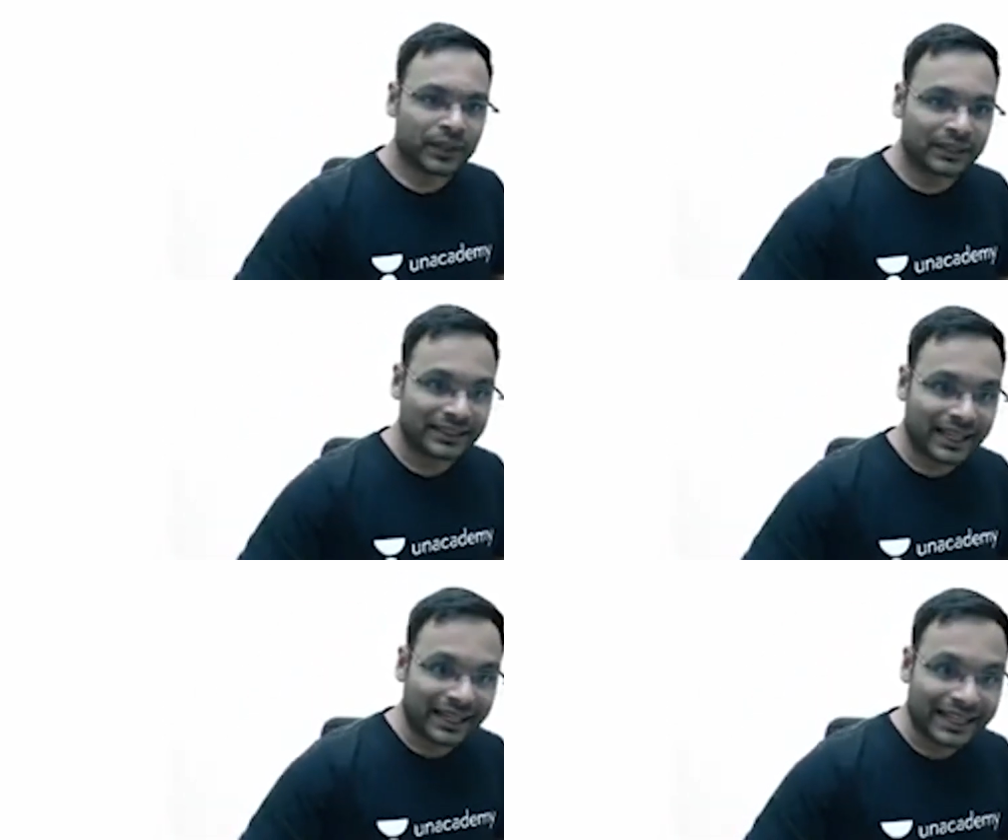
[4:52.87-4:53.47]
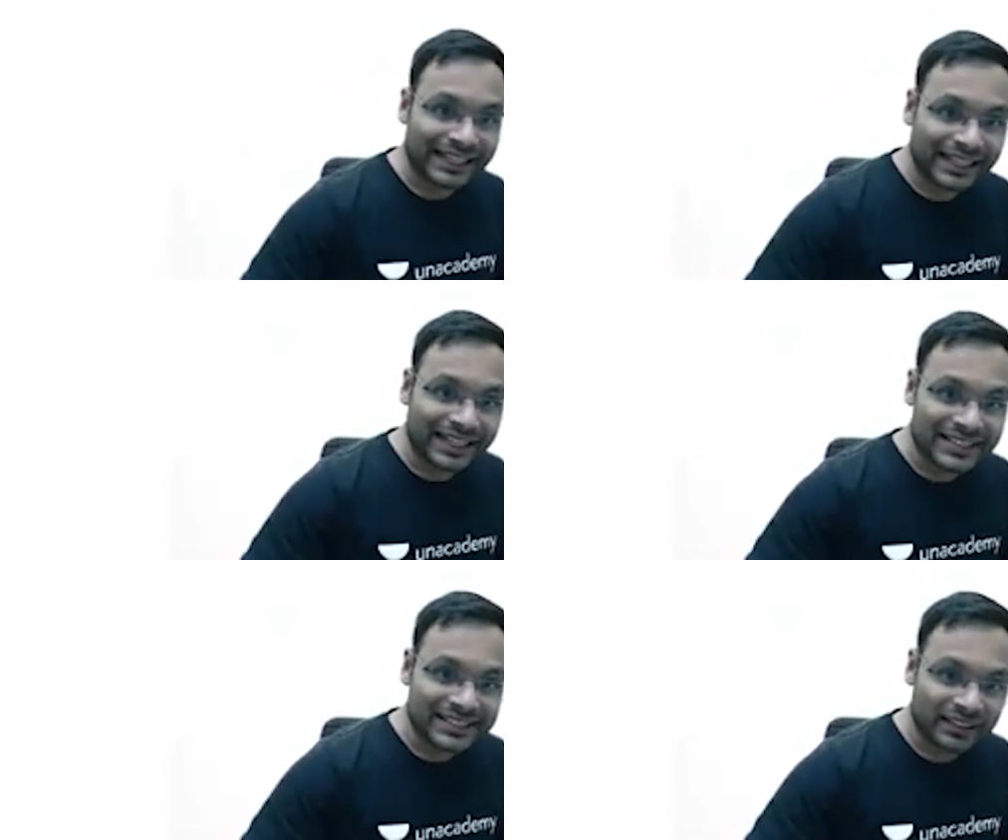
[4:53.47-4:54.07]
Then
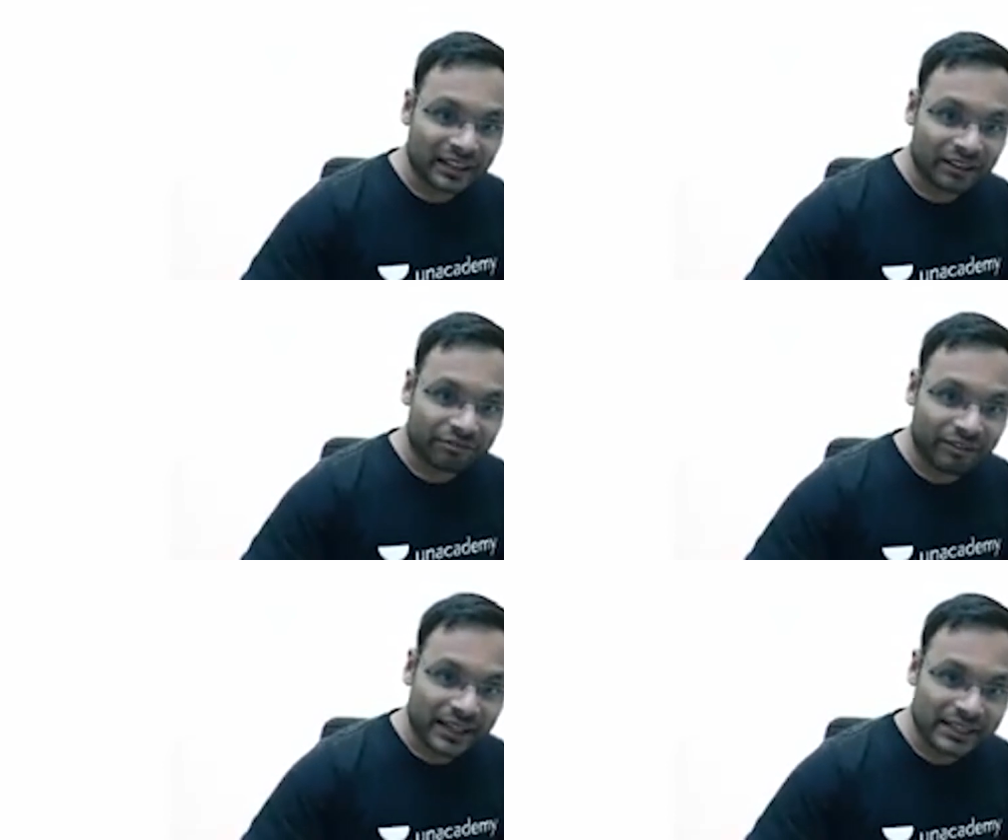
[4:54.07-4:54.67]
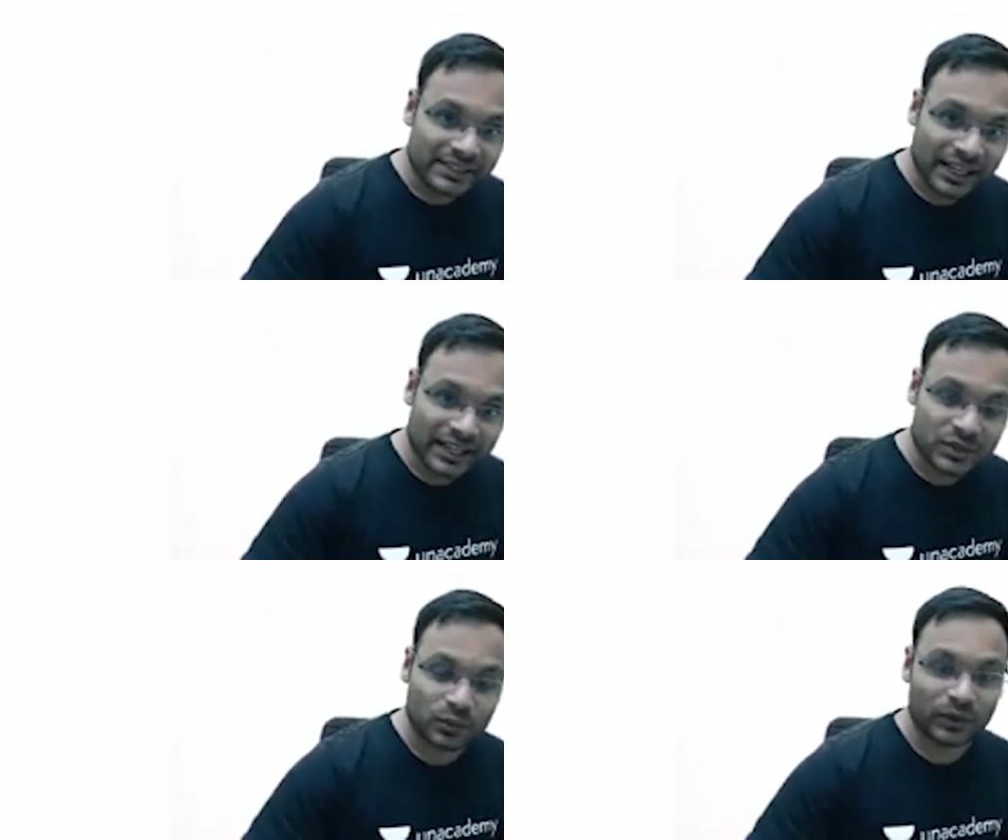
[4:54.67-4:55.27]
increasing the file
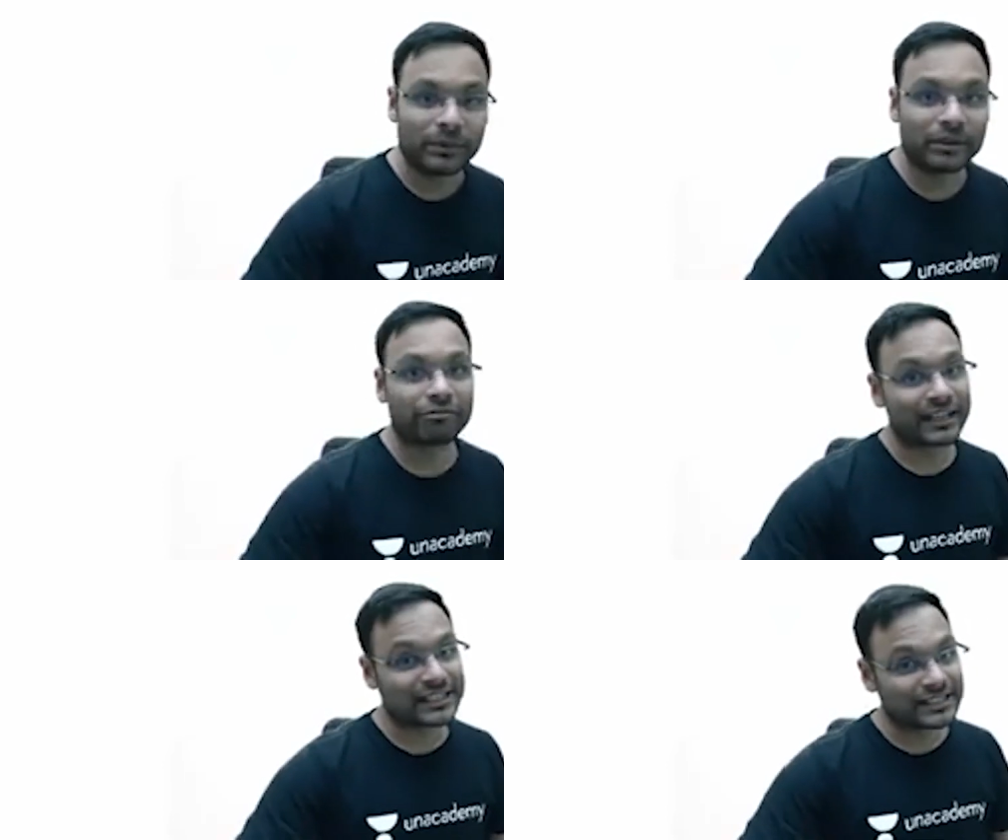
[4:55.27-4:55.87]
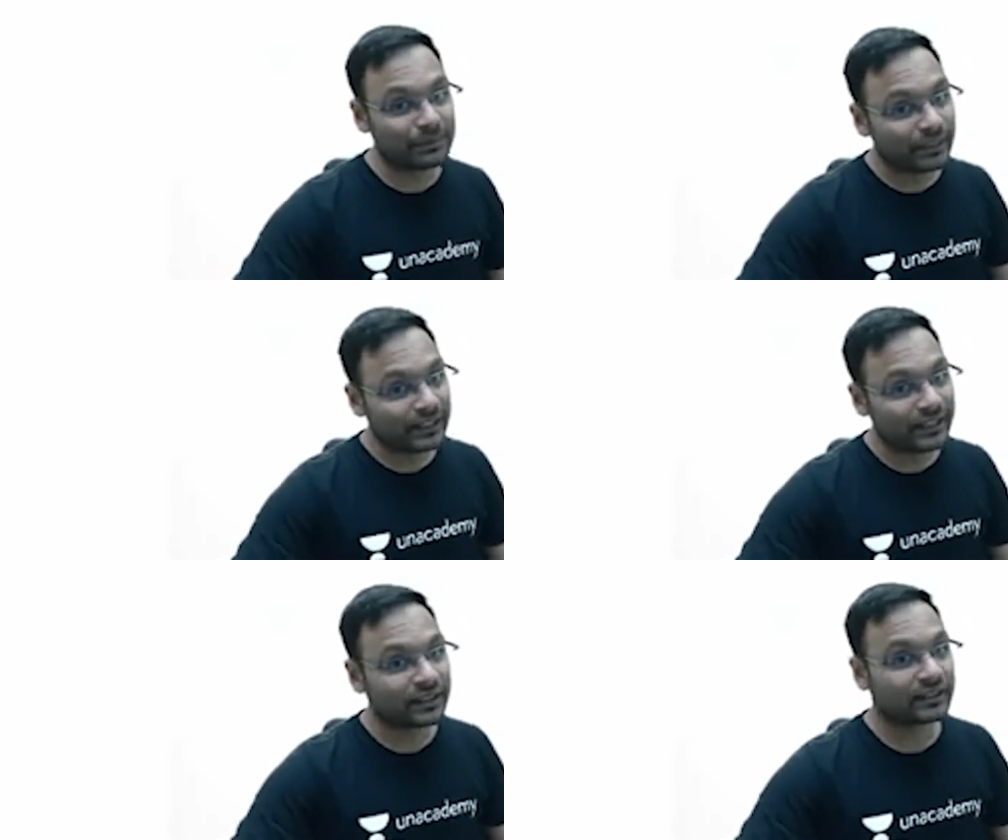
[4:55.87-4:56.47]
size will be flexible
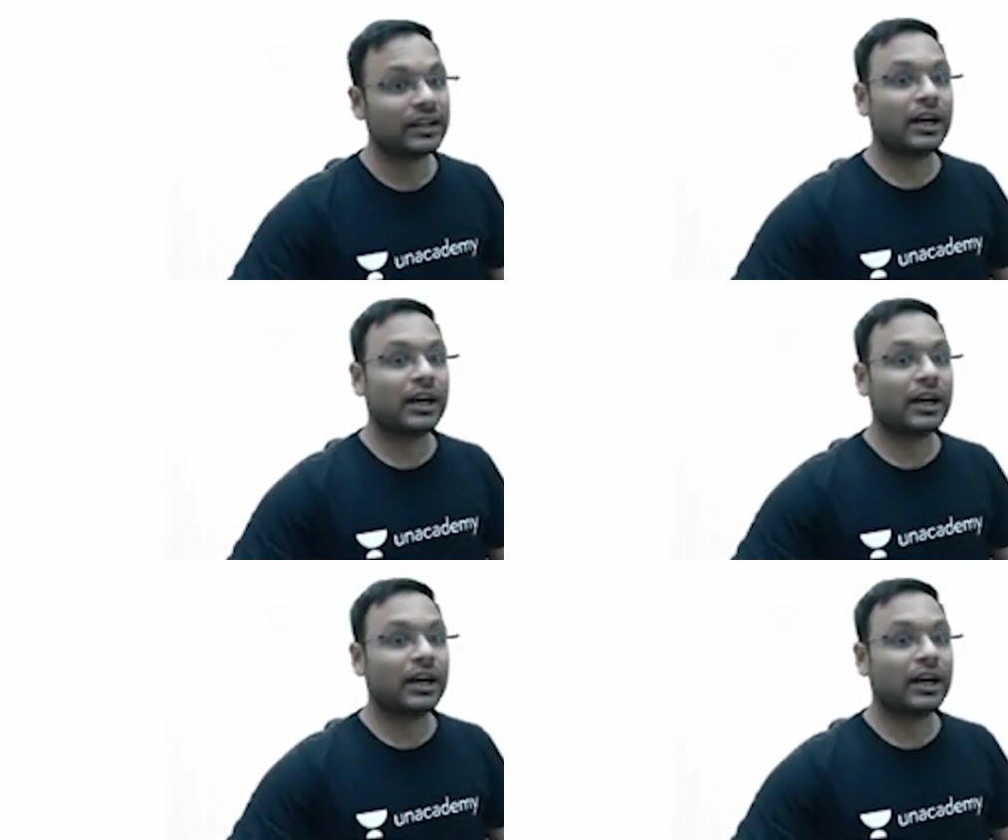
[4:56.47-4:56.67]
here.